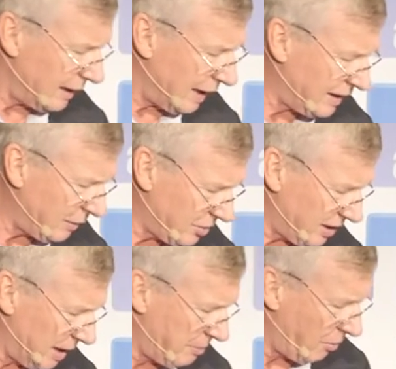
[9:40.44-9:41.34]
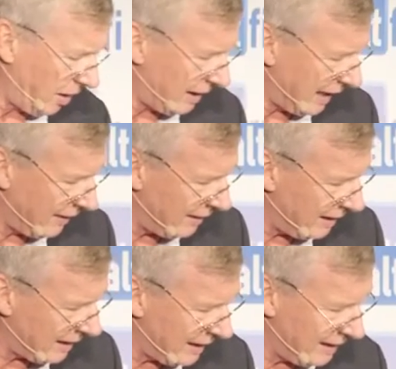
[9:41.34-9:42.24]
And Dick was telling me one day in
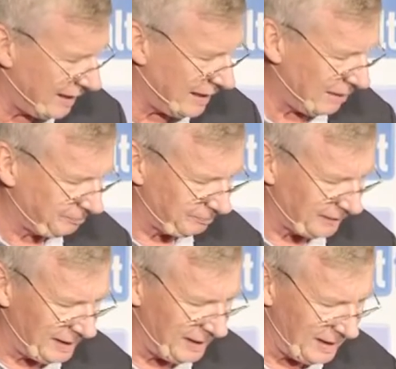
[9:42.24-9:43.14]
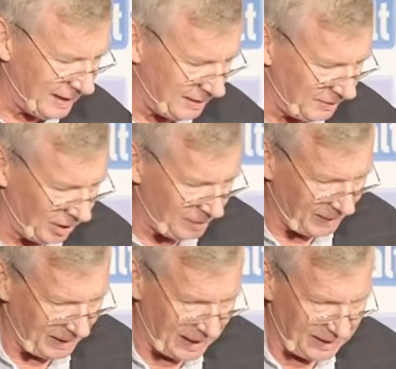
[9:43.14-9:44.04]
the late
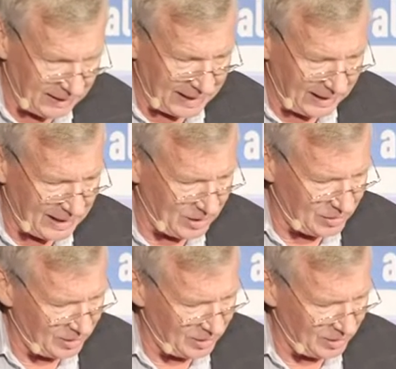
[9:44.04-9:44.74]
80s,